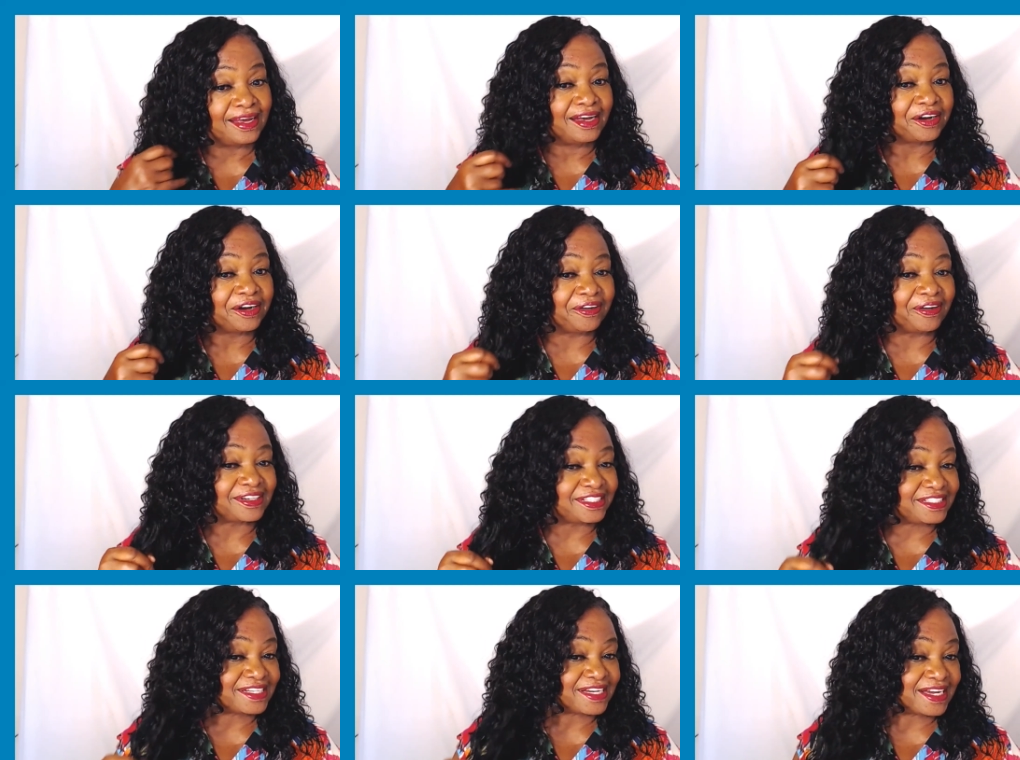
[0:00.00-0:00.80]

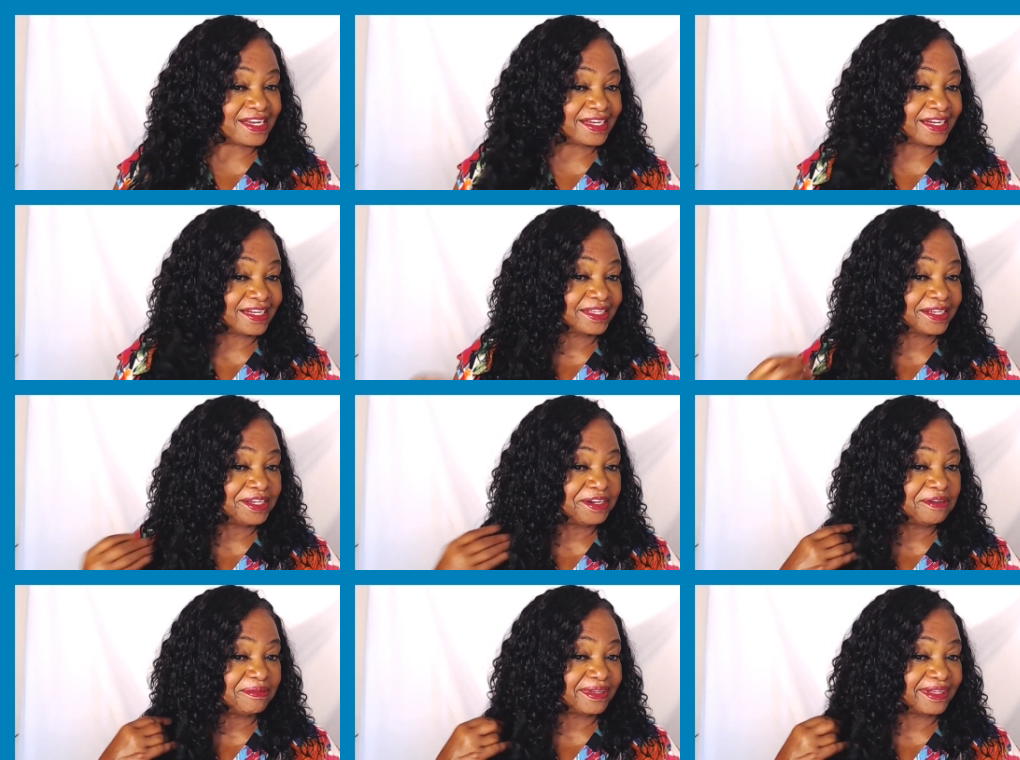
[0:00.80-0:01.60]
crochet and
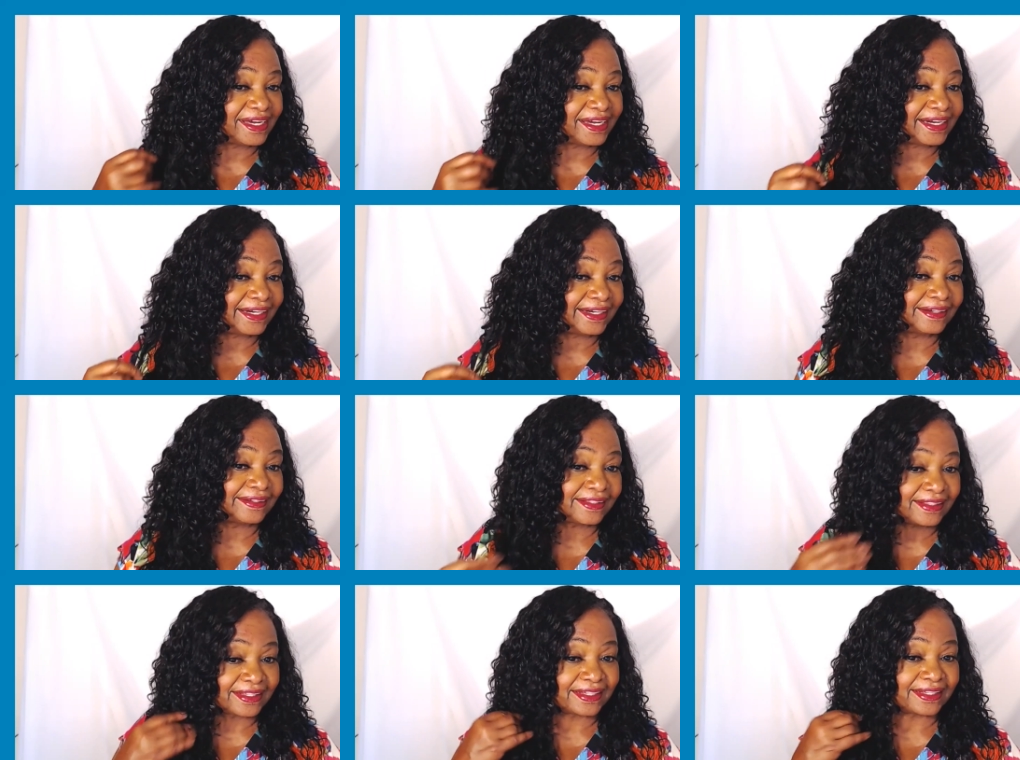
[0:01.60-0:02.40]
human hair,
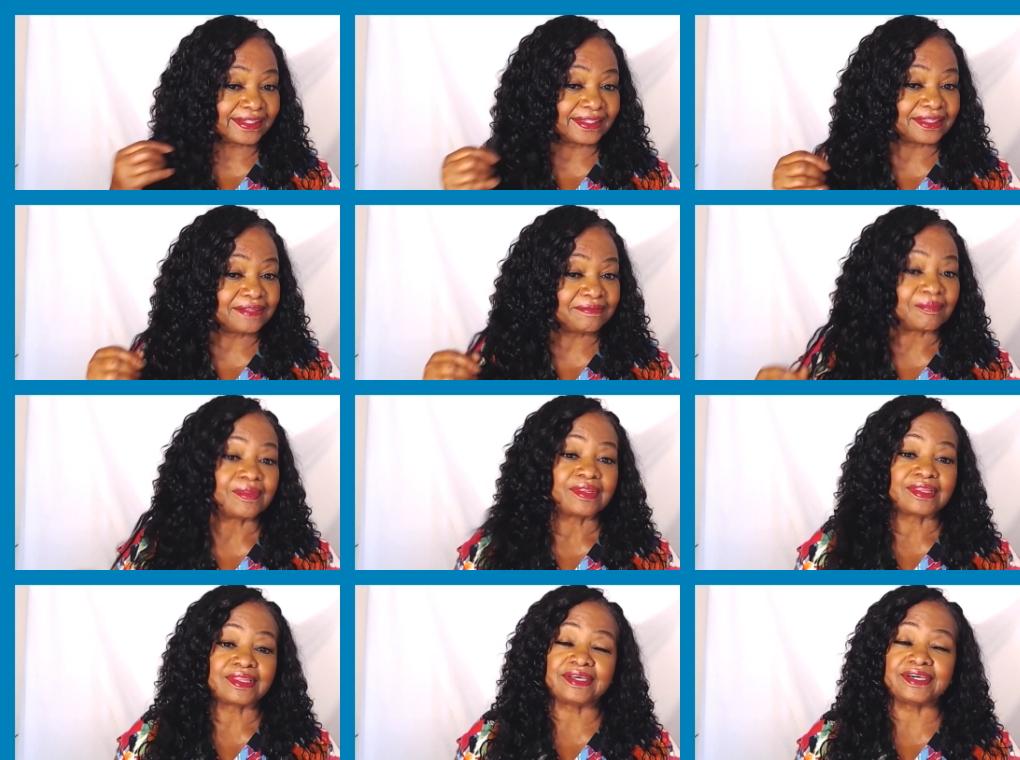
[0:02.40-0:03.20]
then
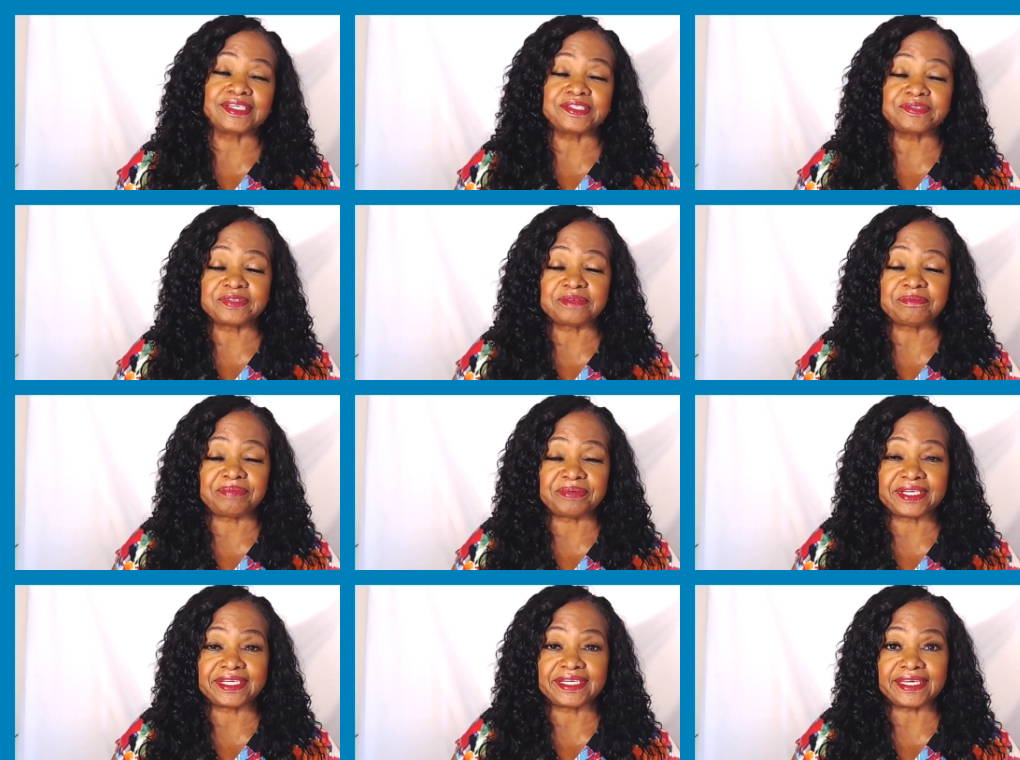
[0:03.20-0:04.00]
this would
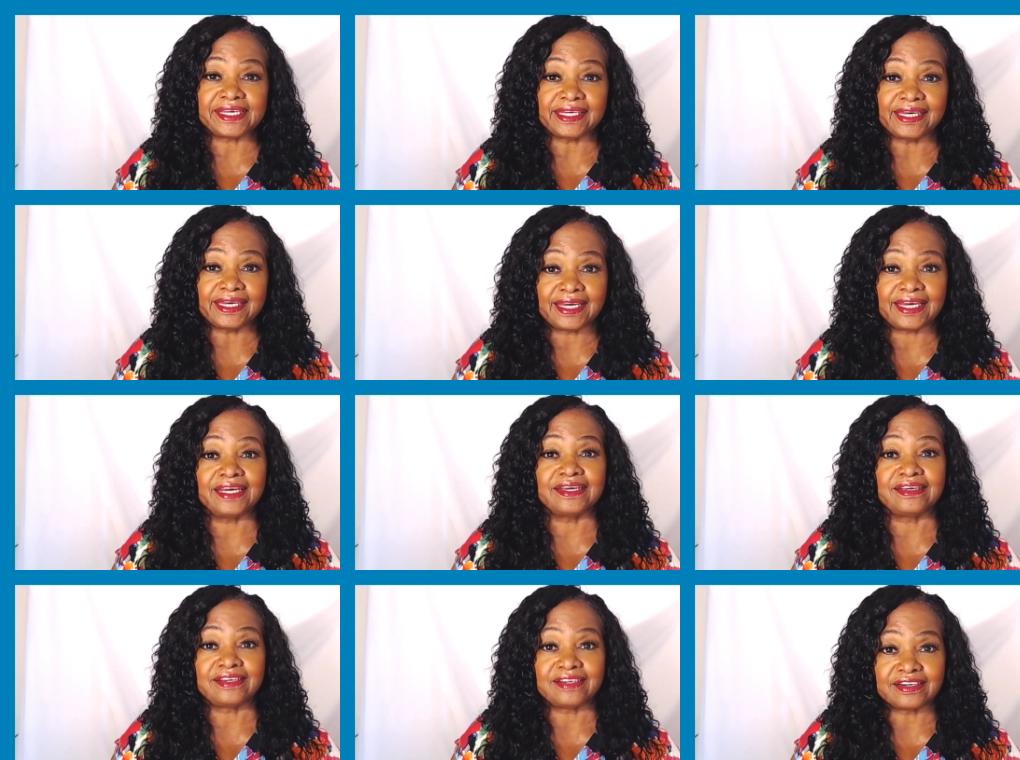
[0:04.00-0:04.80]
be
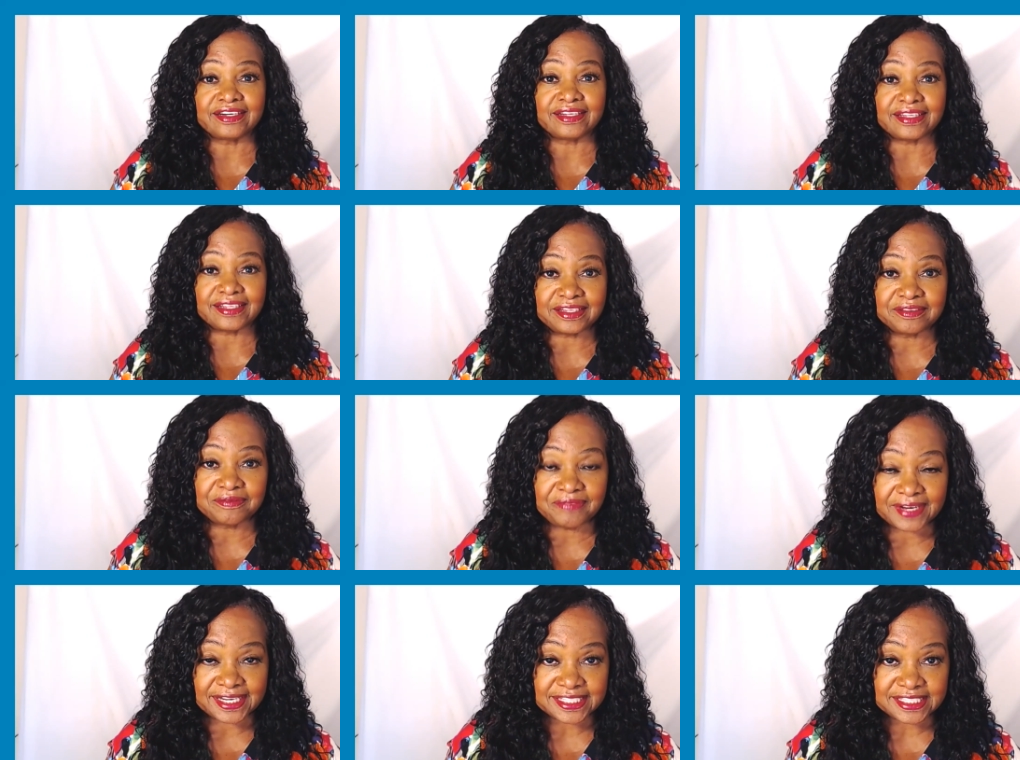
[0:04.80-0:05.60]
a good
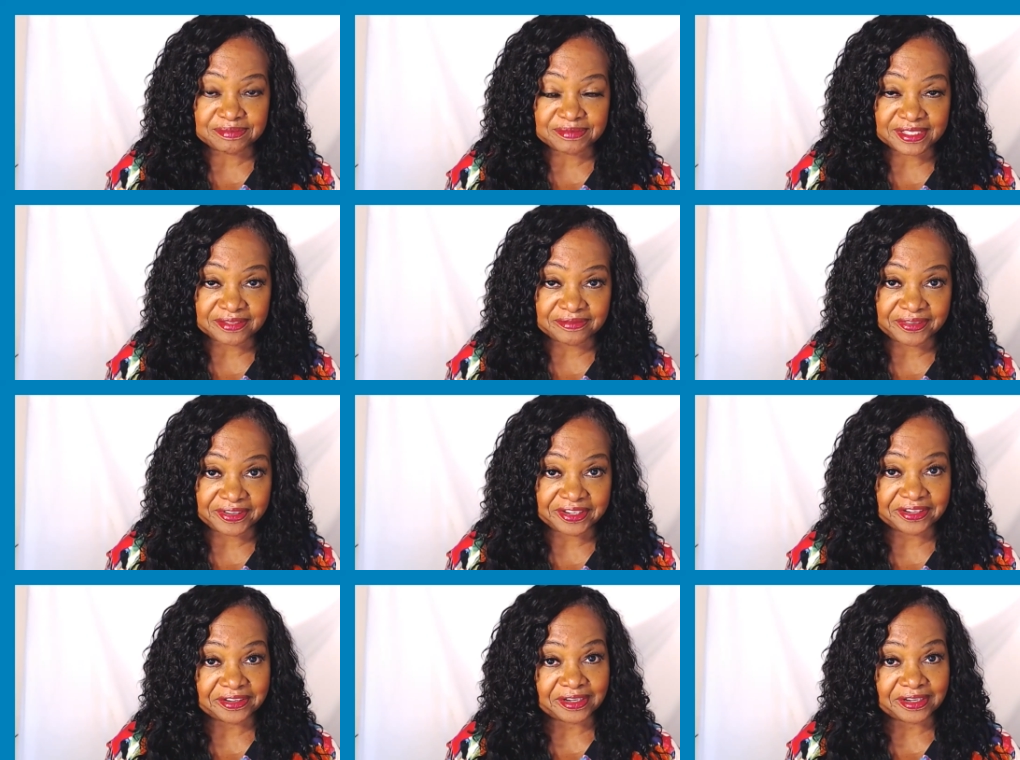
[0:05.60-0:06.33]
investment for you.